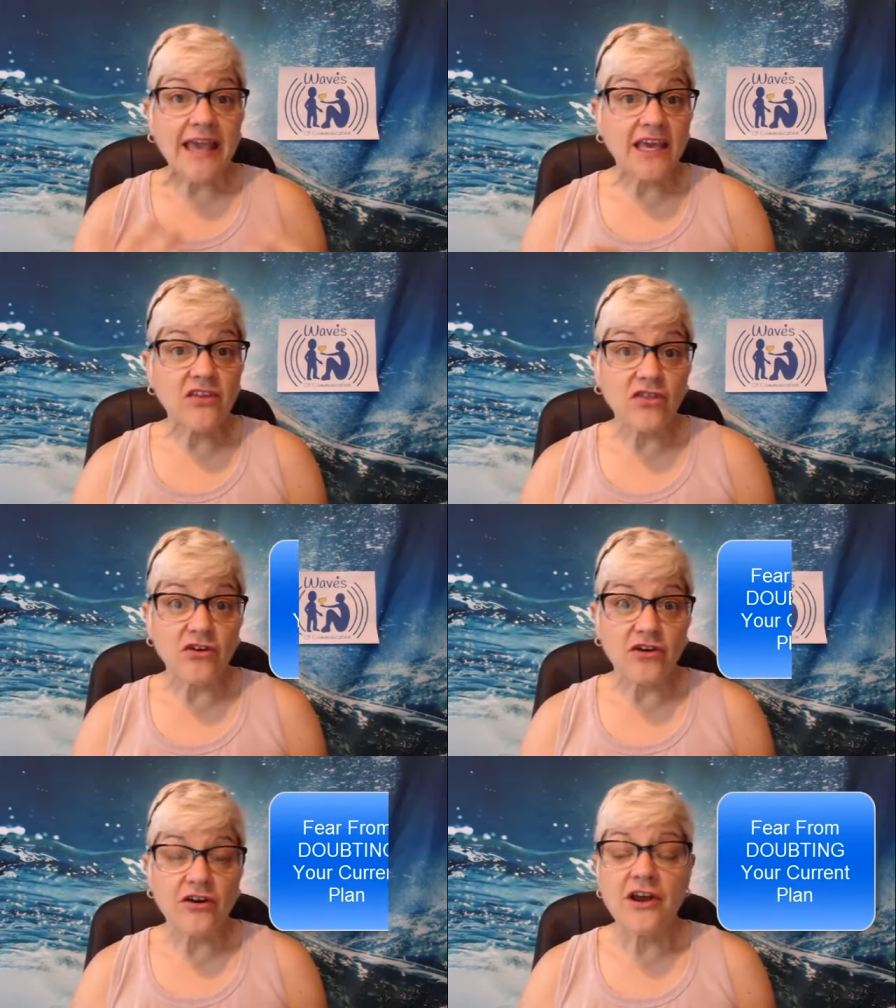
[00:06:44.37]

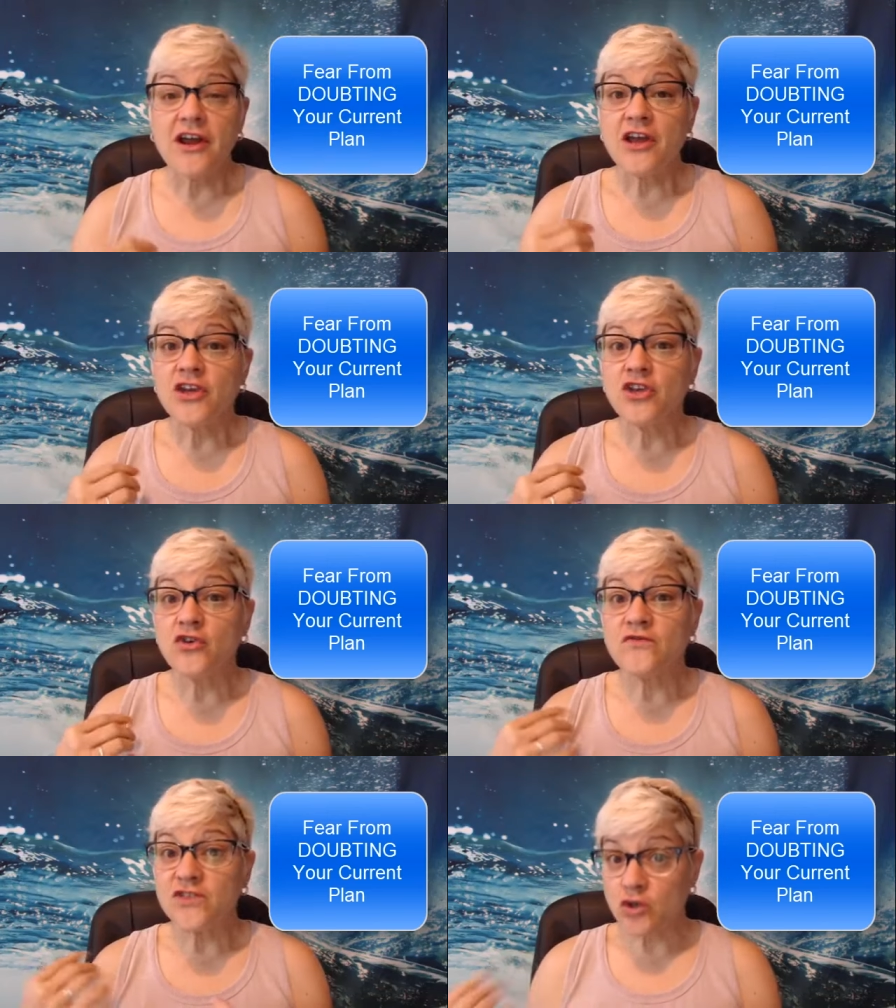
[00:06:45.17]
either
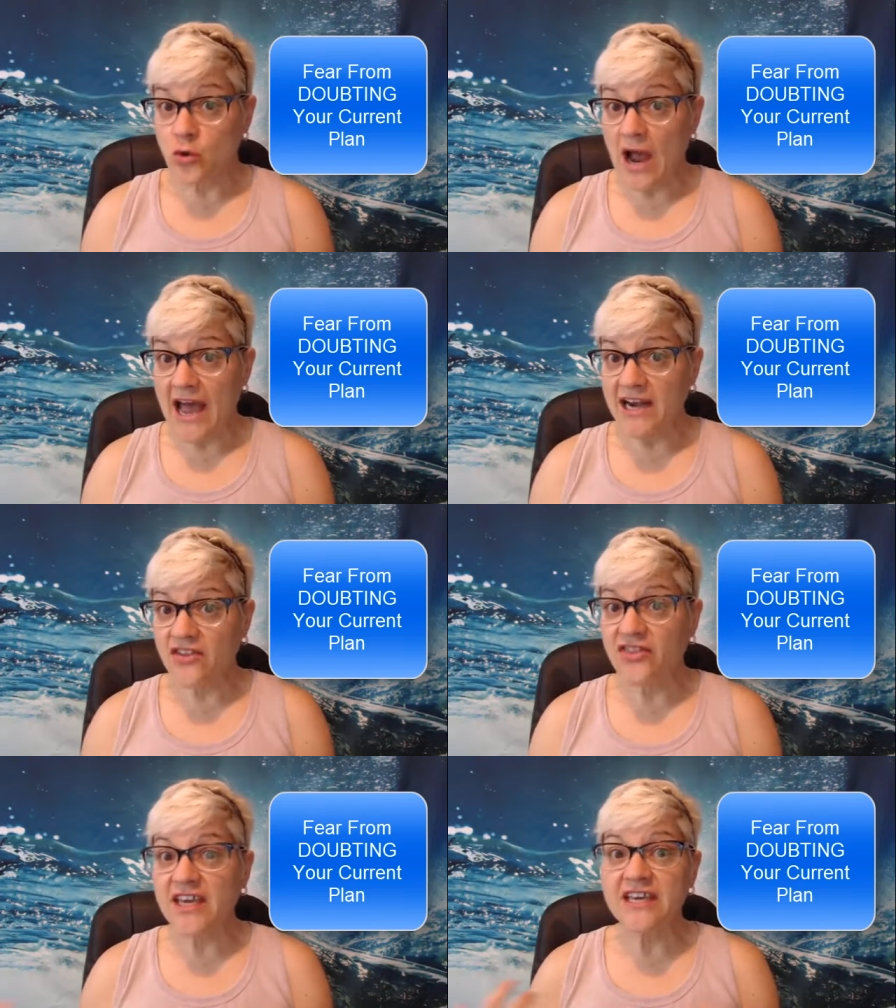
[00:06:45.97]
you've
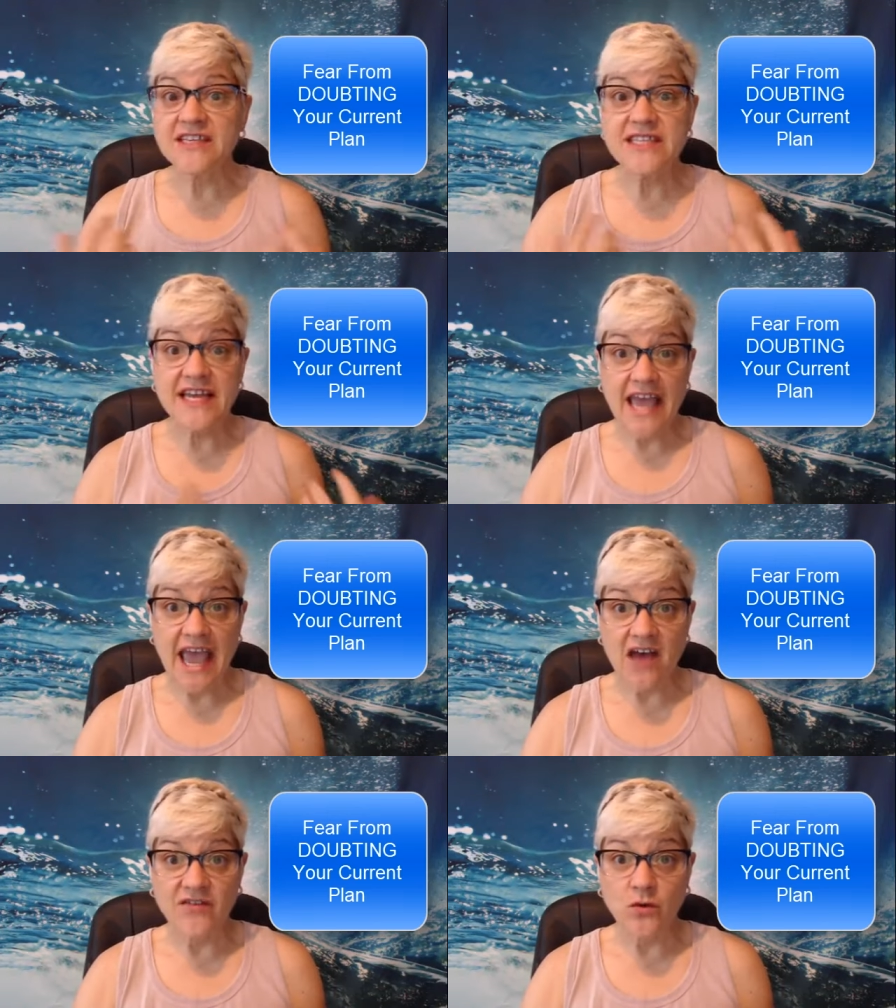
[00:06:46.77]
tried things that
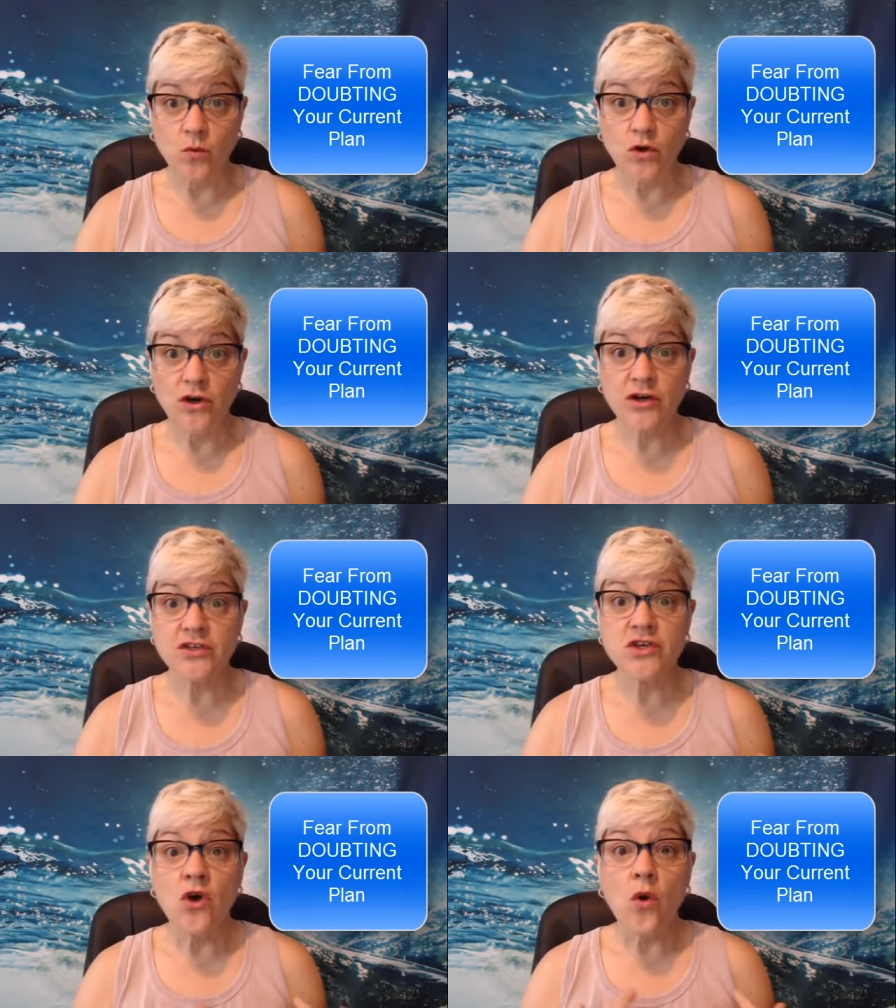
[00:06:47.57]
haven't
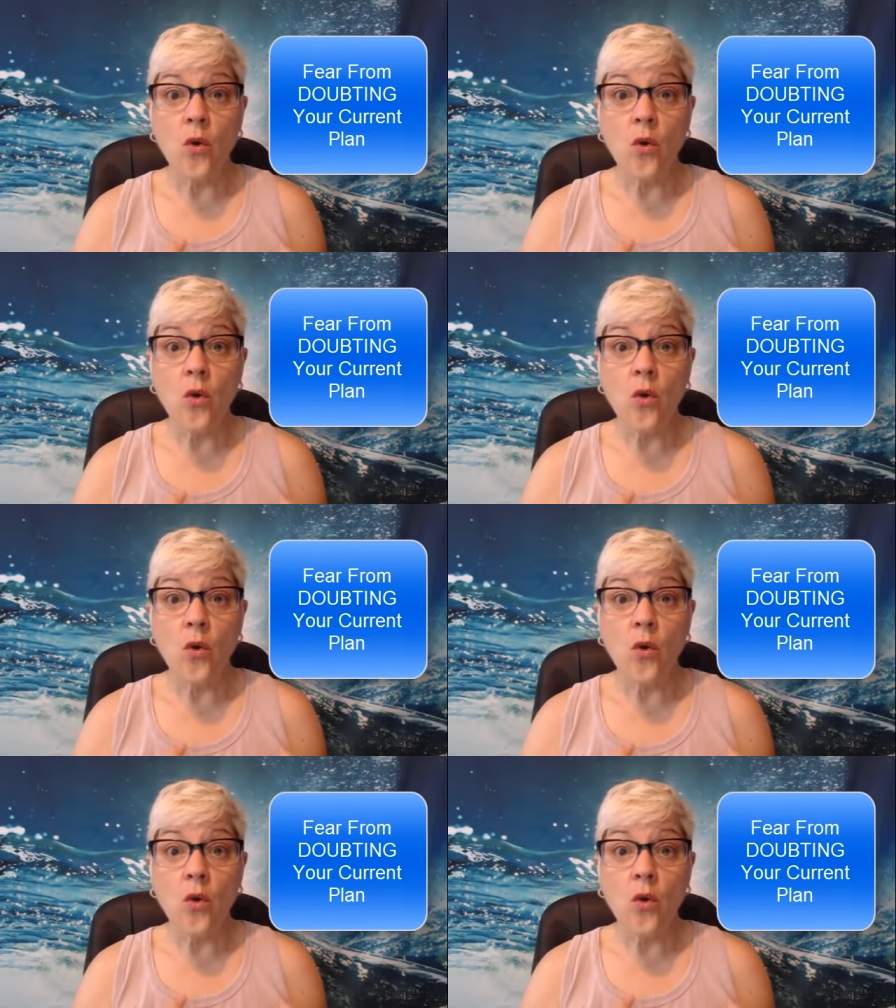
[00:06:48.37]
worked